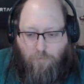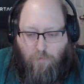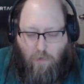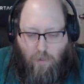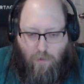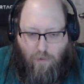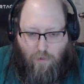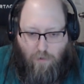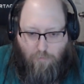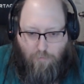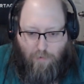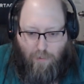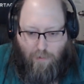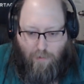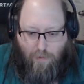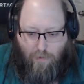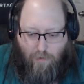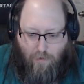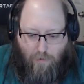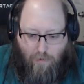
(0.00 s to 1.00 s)

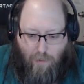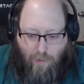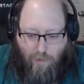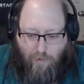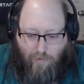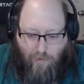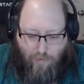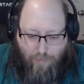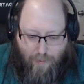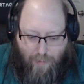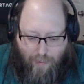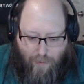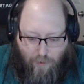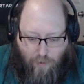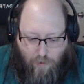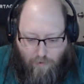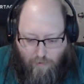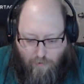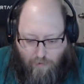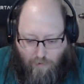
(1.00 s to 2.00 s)
And a lot of those
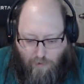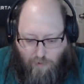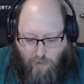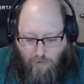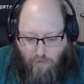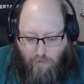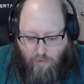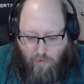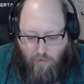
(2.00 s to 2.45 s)
limitations